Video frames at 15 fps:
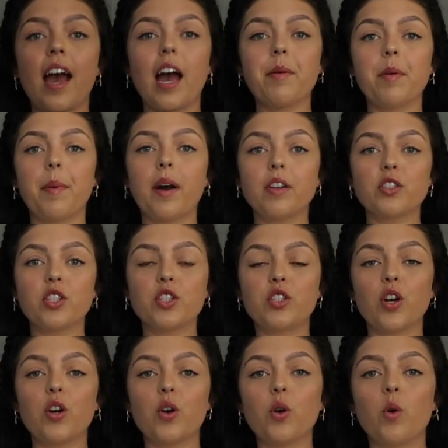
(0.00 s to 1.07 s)
I'm about to
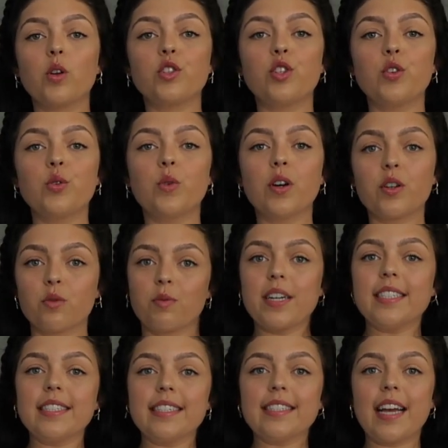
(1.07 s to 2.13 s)
go to
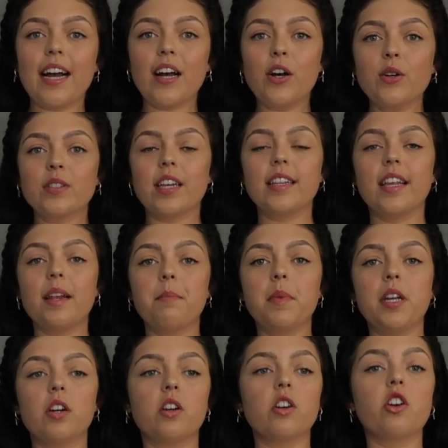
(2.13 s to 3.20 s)
Grace's house, and then
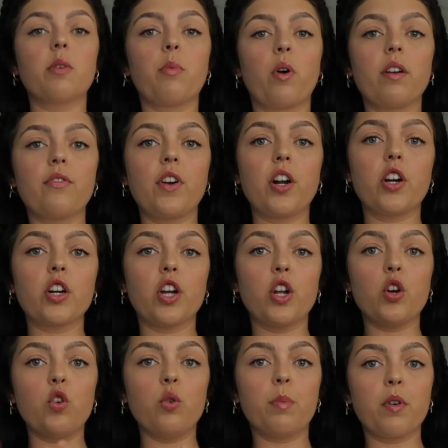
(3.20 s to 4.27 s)
me, her, and her boyfriend are
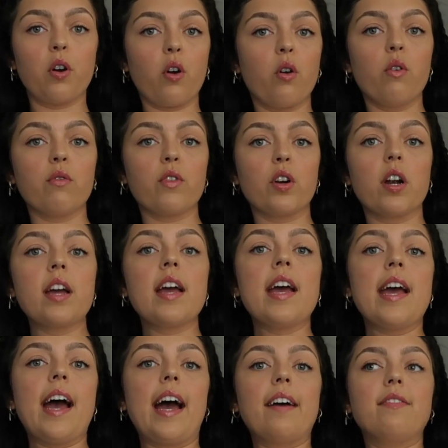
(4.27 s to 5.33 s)
gonna Uber over,
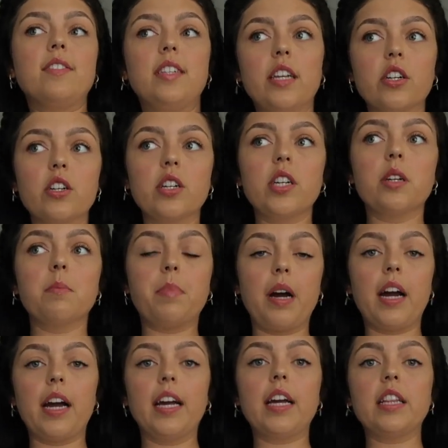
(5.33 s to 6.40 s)
have dinner
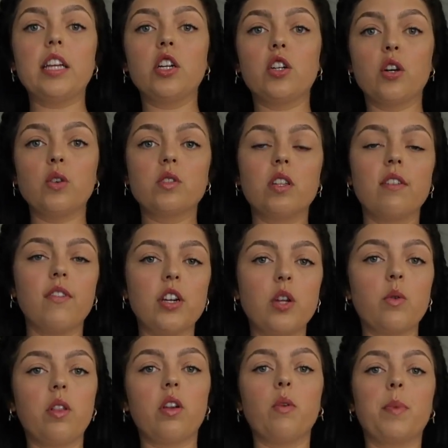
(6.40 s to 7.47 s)
nearby, and then go to the
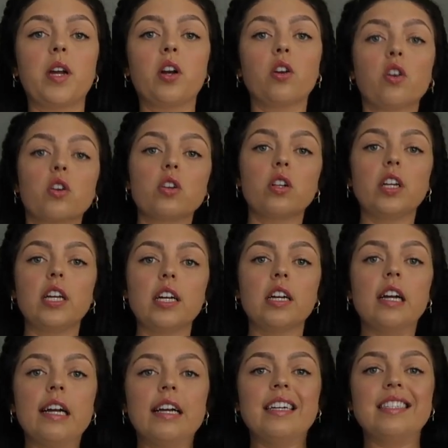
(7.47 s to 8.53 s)
venue a little bit early.